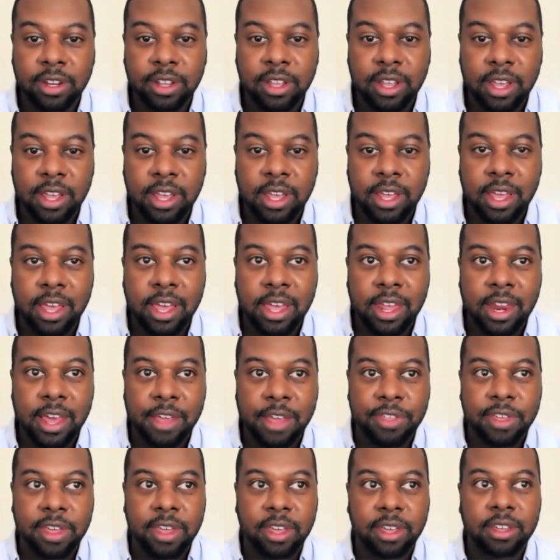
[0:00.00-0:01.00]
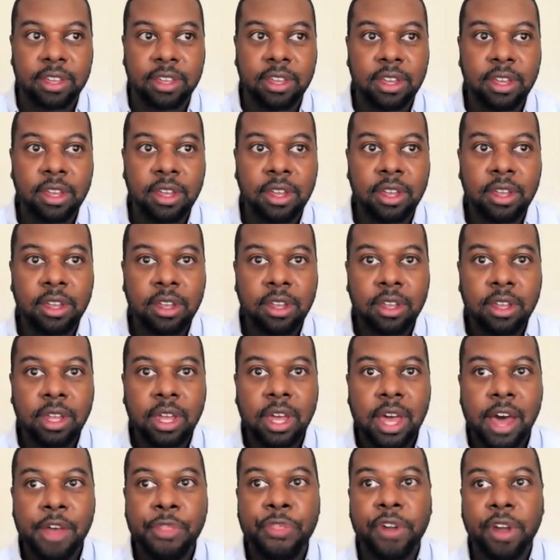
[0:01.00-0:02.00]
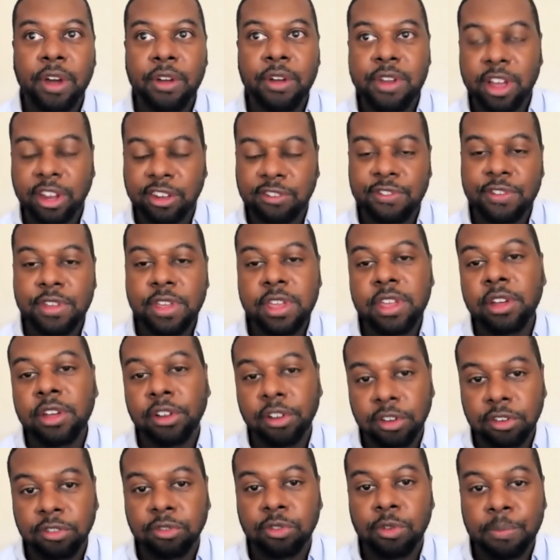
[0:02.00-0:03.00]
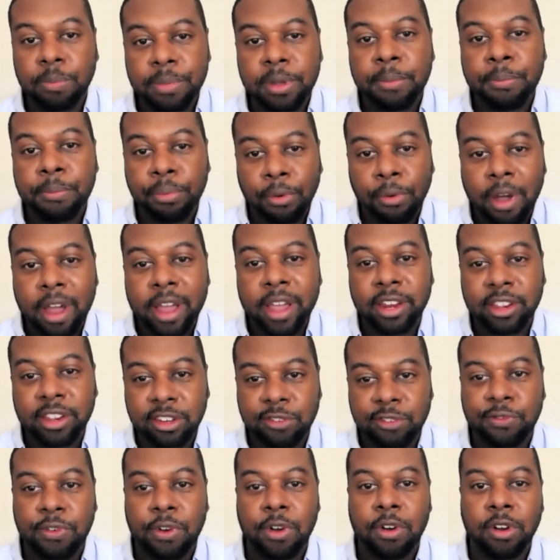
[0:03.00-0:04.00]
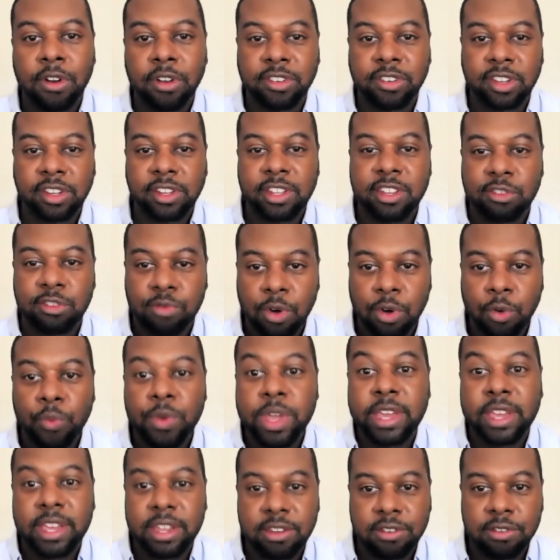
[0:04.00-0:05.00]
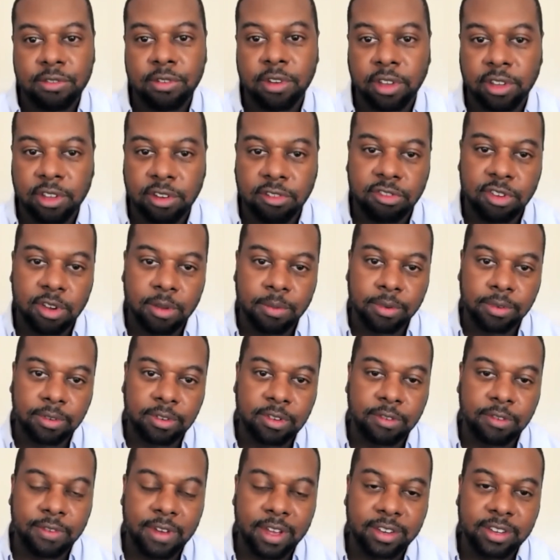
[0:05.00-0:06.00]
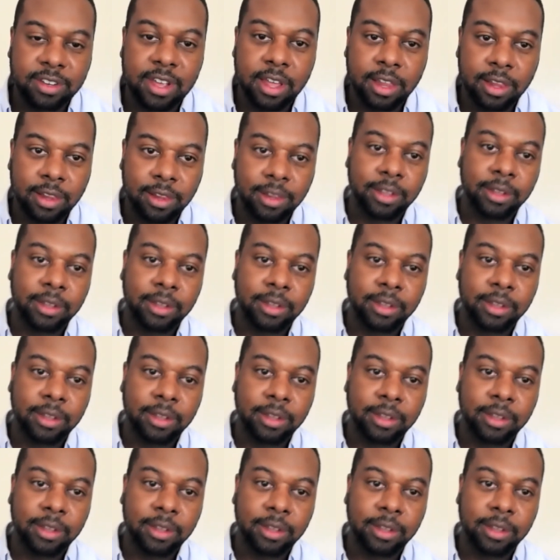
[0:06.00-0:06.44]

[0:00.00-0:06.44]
And I think our next few years will be bright as far as at least what we can do to contribute to vitality.